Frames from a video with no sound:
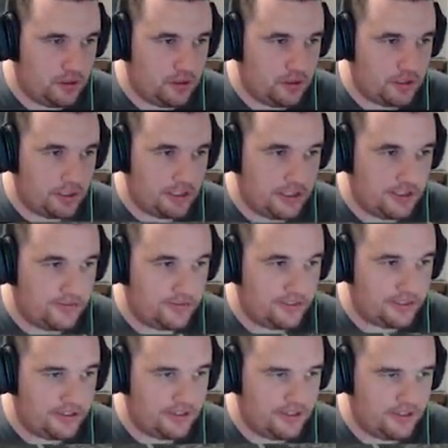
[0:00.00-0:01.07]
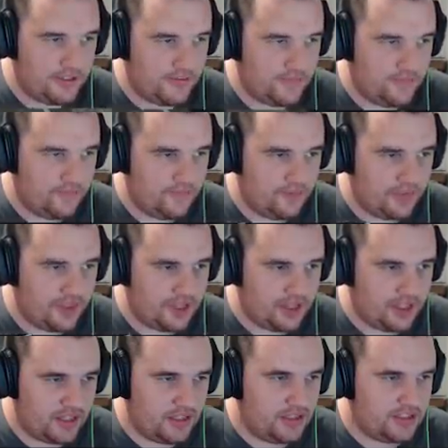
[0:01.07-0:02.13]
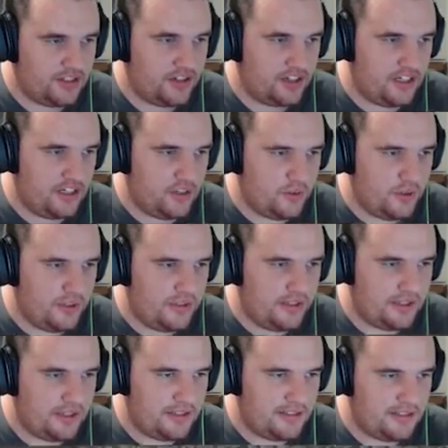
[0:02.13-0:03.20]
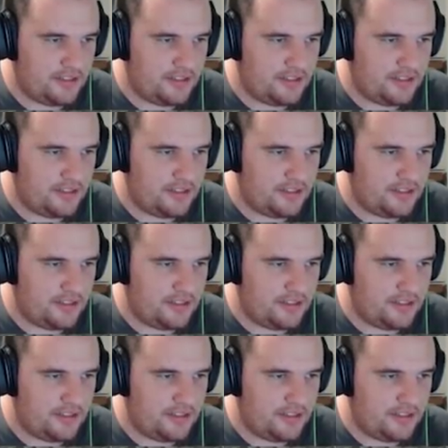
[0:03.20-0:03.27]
Okay, it's flicked on. It's not going to do anything until